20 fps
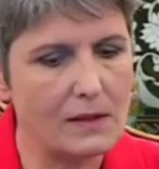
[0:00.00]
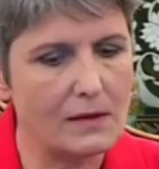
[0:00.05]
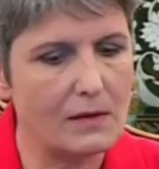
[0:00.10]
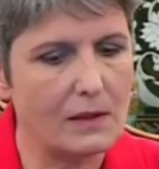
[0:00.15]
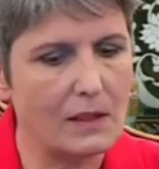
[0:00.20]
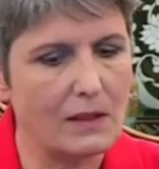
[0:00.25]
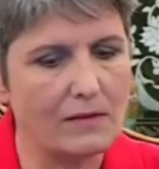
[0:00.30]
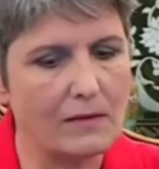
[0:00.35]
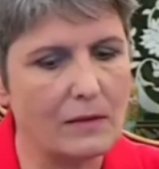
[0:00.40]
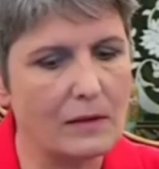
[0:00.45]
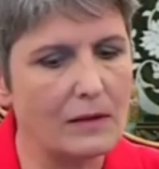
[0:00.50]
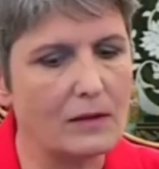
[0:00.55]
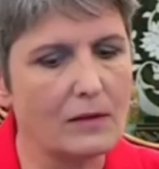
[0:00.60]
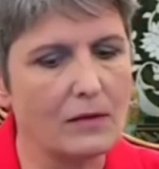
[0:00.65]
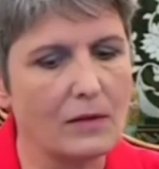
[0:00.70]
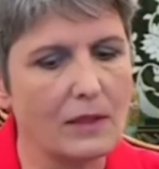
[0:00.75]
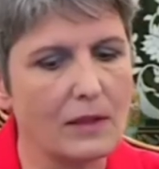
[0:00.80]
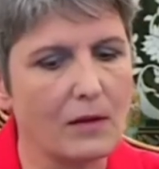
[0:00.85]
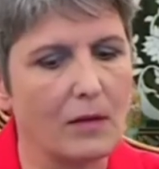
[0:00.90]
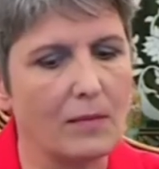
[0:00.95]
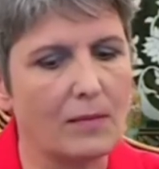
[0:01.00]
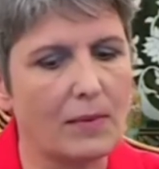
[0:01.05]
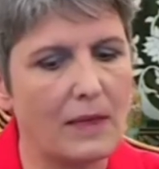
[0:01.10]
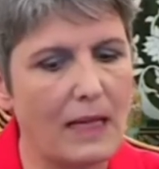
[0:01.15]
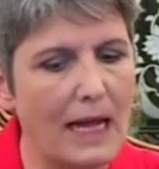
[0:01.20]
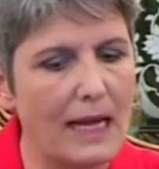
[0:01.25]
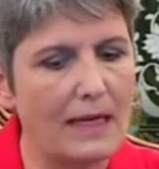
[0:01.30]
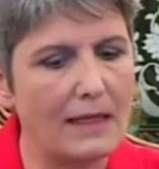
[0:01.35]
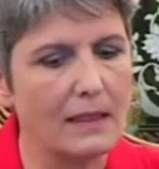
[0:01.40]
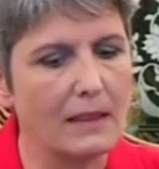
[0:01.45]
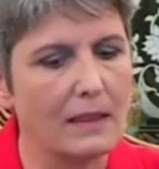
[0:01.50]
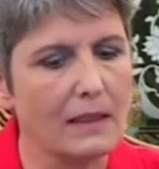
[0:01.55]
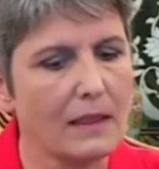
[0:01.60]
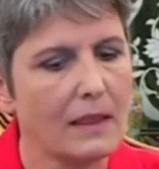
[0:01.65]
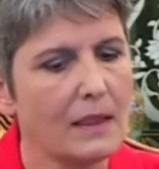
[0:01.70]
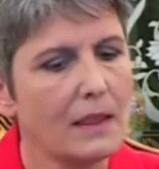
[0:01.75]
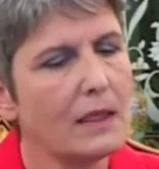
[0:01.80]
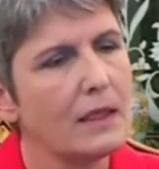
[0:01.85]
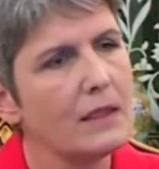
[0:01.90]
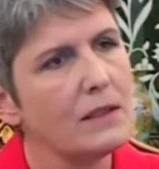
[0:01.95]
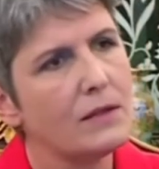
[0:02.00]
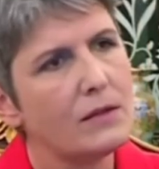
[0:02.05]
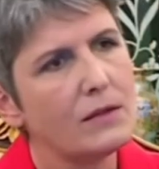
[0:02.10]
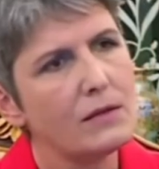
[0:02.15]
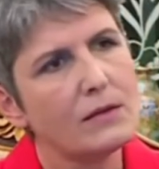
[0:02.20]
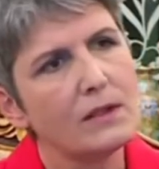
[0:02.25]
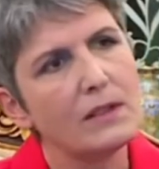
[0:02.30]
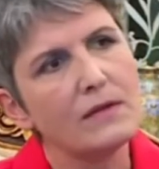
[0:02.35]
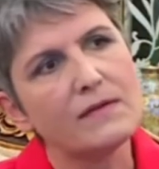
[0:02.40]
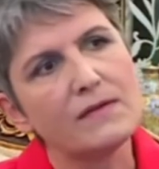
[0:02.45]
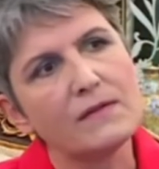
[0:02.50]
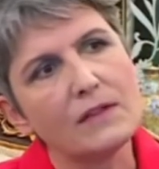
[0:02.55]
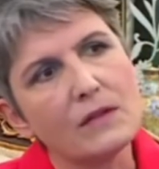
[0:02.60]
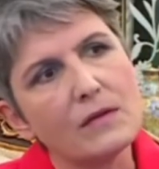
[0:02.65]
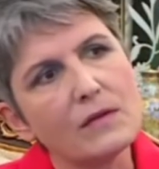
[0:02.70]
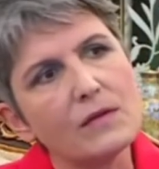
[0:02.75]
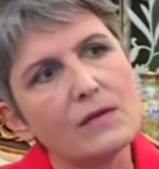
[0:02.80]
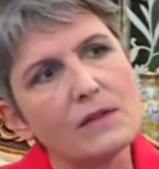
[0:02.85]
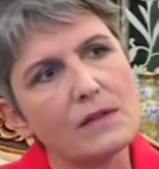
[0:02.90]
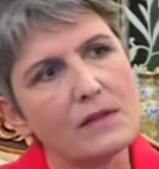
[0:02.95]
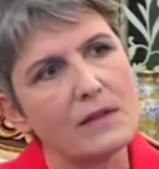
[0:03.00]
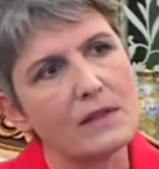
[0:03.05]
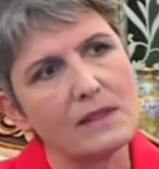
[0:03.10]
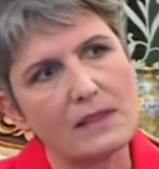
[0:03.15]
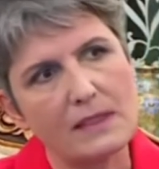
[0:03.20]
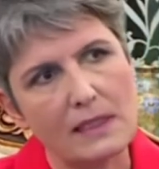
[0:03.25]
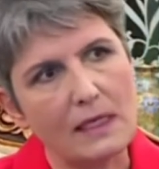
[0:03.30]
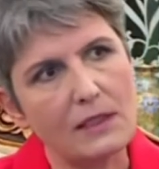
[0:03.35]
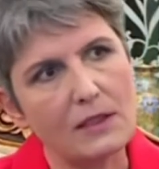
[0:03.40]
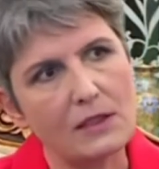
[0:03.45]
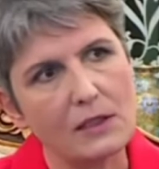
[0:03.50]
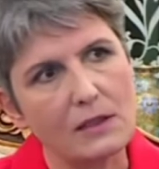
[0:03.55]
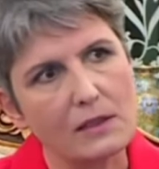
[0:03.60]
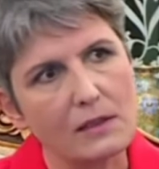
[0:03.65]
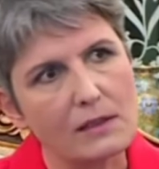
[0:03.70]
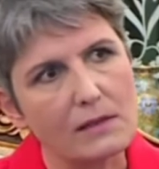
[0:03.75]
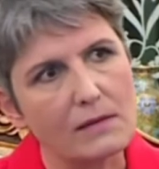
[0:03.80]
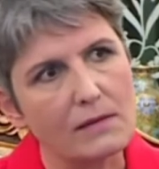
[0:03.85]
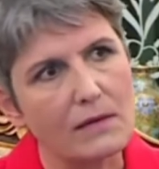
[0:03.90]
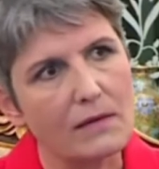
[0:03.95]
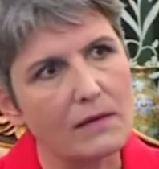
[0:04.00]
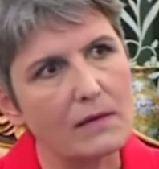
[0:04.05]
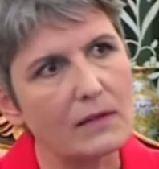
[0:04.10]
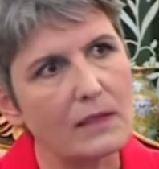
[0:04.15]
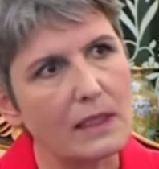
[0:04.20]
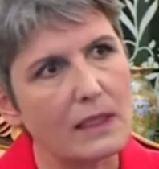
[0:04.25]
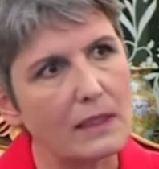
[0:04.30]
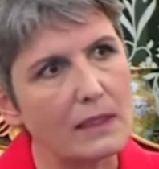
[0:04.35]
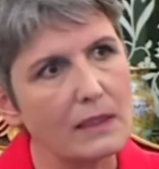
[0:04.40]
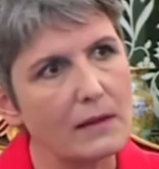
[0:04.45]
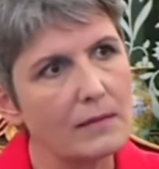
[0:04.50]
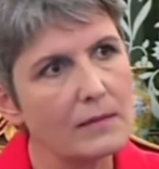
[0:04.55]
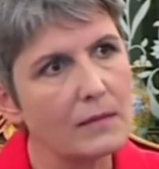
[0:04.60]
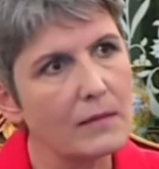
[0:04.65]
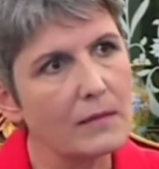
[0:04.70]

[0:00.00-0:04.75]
your government doing or planning to diffuse these tensions with New Delhi?